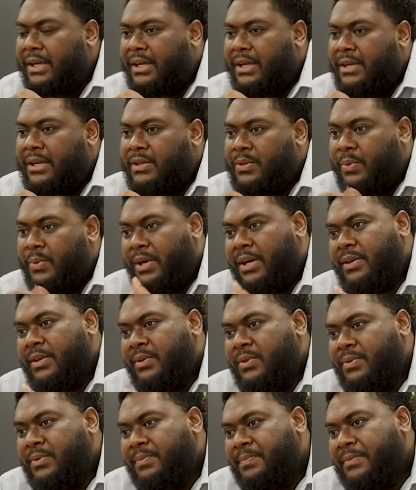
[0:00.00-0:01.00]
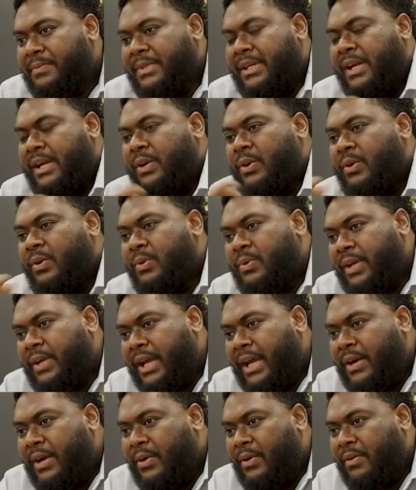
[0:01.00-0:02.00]
so what I'll do, I'll go to
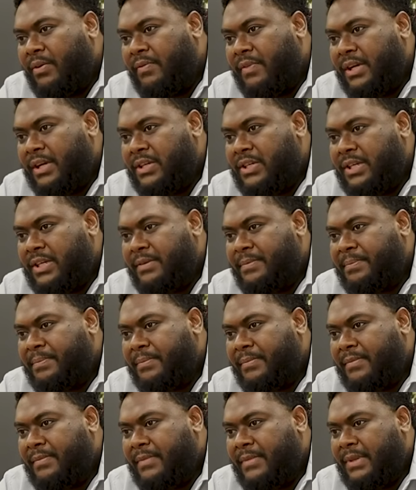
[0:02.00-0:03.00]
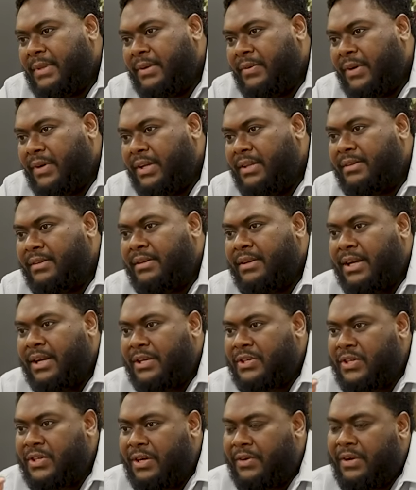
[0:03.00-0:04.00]
the ad hoc function, right? I'll
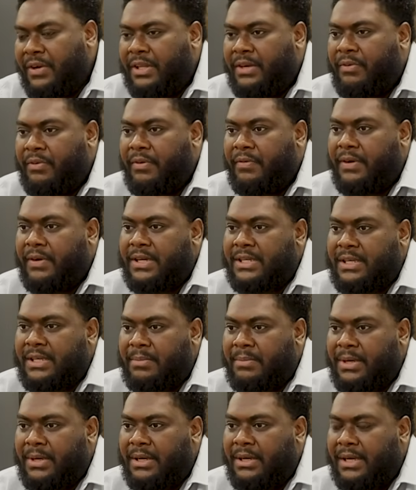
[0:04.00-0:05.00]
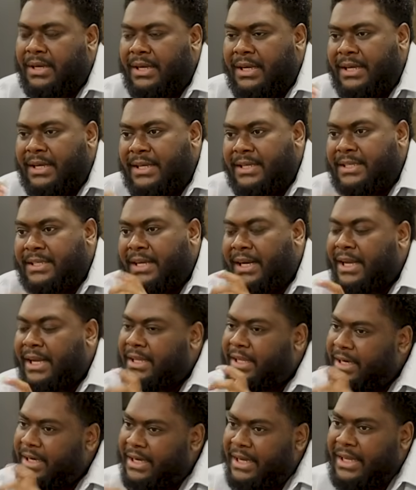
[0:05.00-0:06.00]
generate the reference number, select
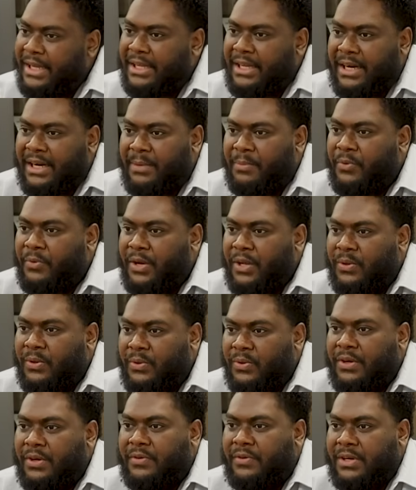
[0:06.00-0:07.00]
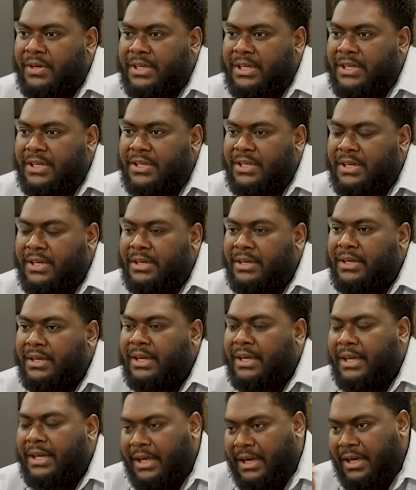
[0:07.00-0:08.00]
the date that I'm trying to do the transaction,
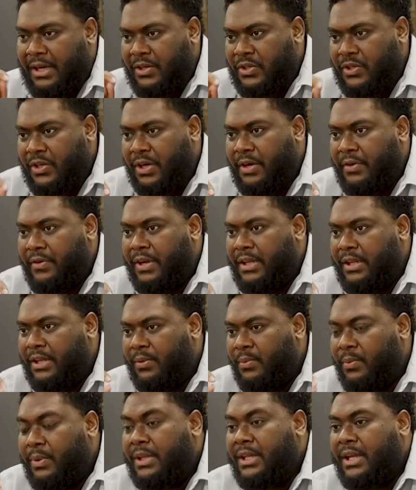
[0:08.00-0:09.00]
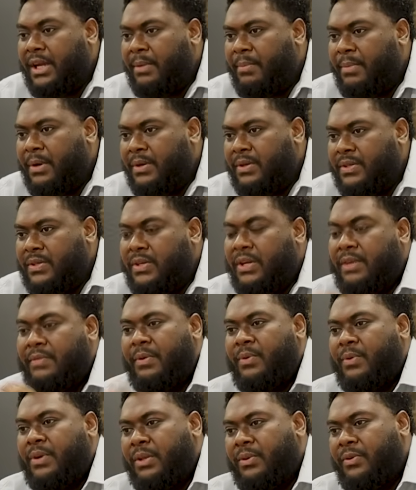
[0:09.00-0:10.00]
and I'll generate it with the amount. So if
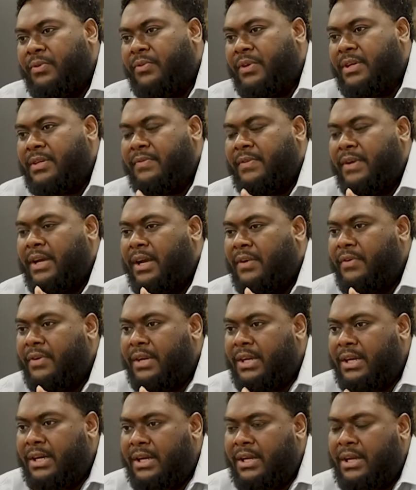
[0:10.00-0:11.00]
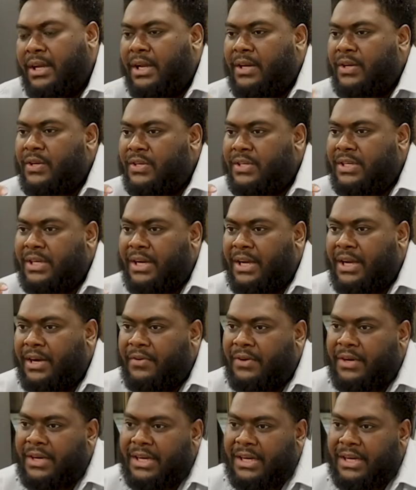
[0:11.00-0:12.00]
I wanted to transfer 100 kina, I'll use that
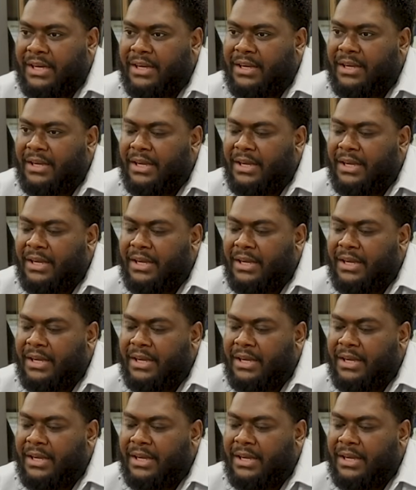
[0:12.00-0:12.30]
100 kina